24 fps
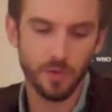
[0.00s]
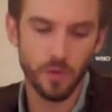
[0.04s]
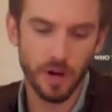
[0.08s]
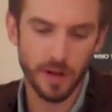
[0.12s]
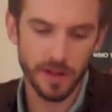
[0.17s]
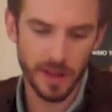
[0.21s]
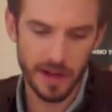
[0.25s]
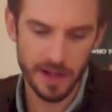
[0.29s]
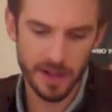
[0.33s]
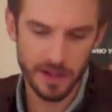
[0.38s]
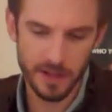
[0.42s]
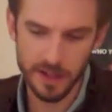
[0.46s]
work
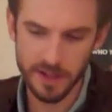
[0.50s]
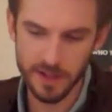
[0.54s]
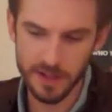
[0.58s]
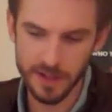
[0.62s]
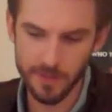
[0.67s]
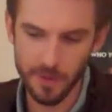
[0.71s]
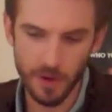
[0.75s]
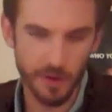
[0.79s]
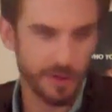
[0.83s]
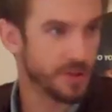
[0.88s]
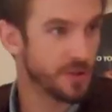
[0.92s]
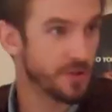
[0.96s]
that into
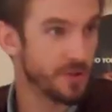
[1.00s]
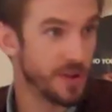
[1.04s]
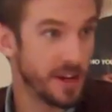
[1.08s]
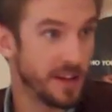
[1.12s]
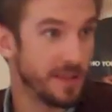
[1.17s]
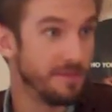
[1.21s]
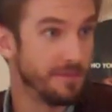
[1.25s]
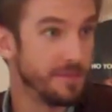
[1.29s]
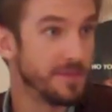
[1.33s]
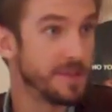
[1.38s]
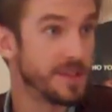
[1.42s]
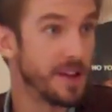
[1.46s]
some
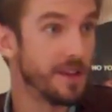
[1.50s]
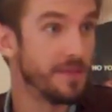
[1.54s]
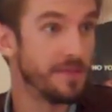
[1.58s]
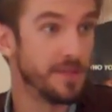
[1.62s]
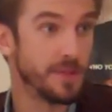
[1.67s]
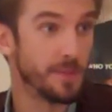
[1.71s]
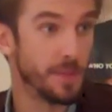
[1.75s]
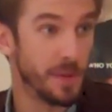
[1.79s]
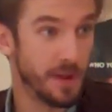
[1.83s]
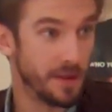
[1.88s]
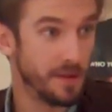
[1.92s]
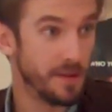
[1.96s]
on-screen stuff
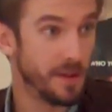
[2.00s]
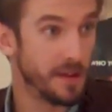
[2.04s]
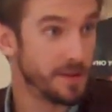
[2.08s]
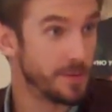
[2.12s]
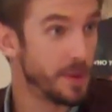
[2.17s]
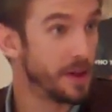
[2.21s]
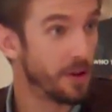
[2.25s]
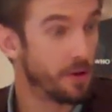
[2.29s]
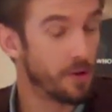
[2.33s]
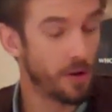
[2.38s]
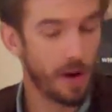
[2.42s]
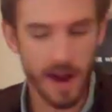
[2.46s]
has been has
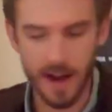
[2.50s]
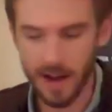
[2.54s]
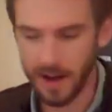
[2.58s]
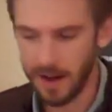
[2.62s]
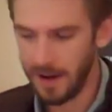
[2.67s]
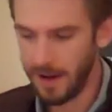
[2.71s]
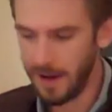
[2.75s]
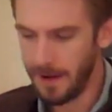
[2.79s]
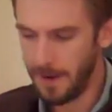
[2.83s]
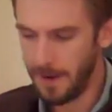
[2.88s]
been great,